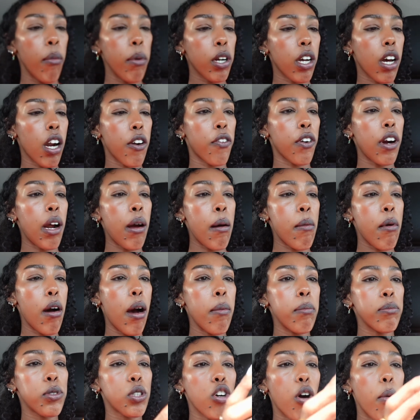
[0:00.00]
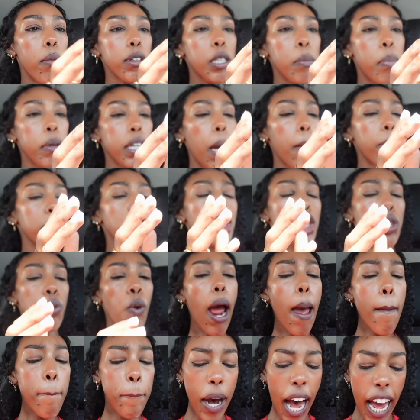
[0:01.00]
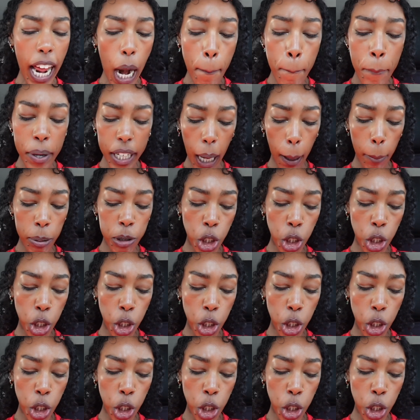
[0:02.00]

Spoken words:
Oh my god, I forgot my mom told me to pick up shrimp, but I didn't pick up